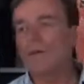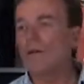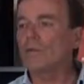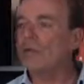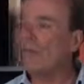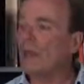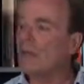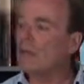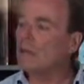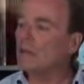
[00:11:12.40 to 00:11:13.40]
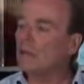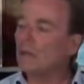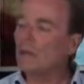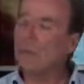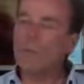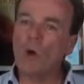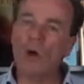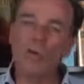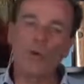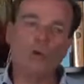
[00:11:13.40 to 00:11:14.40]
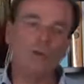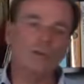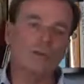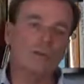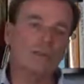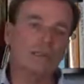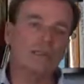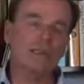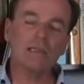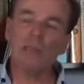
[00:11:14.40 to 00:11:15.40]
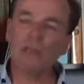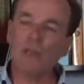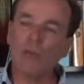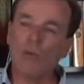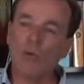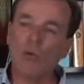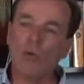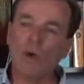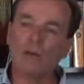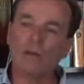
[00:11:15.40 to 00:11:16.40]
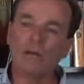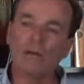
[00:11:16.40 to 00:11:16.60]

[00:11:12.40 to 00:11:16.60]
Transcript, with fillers: I've got that. But in my world, that's, that's a pretty important one.